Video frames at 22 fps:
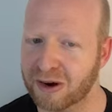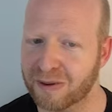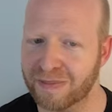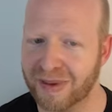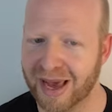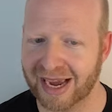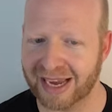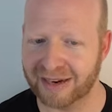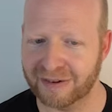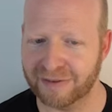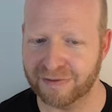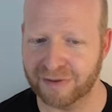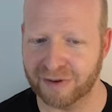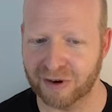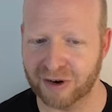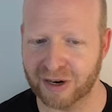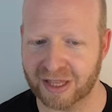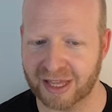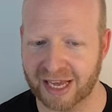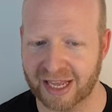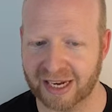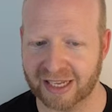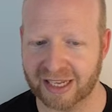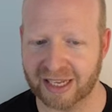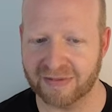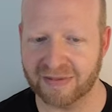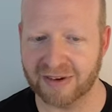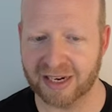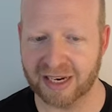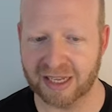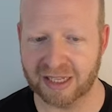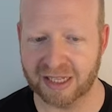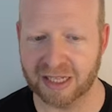back and forth and give
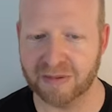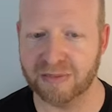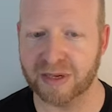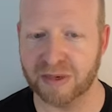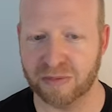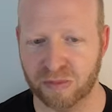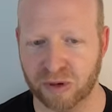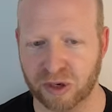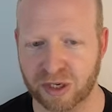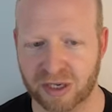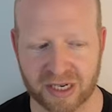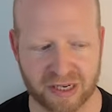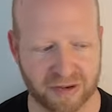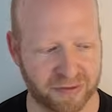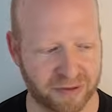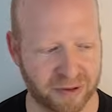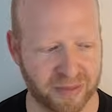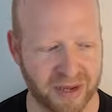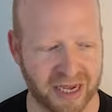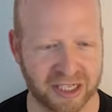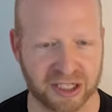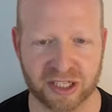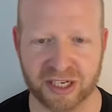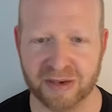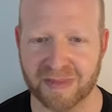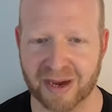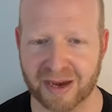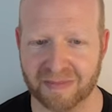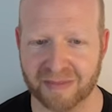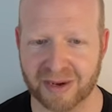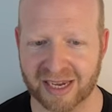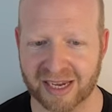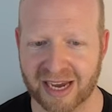it a little bit more information
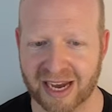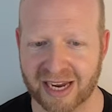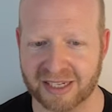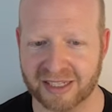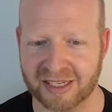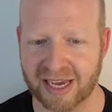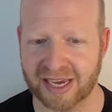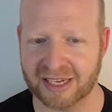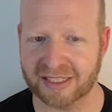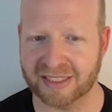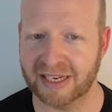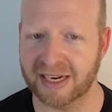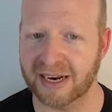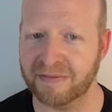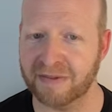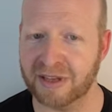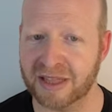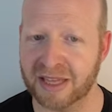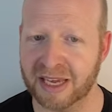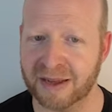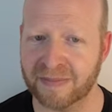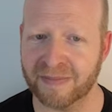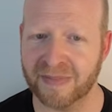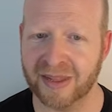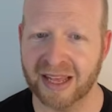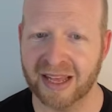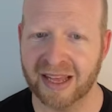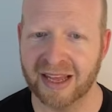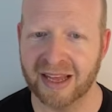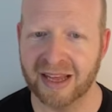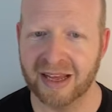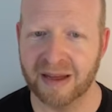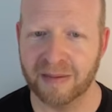about my context and everything.
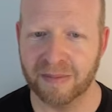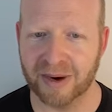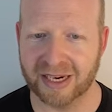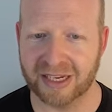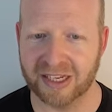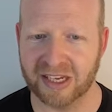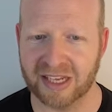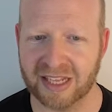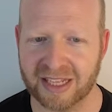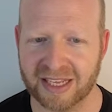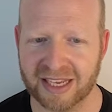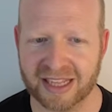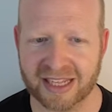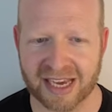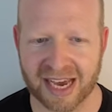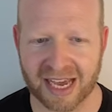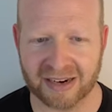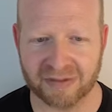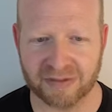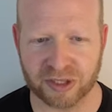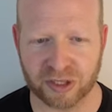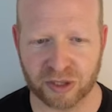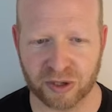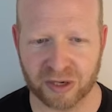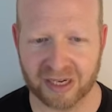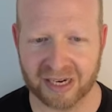But you can see it's kind of short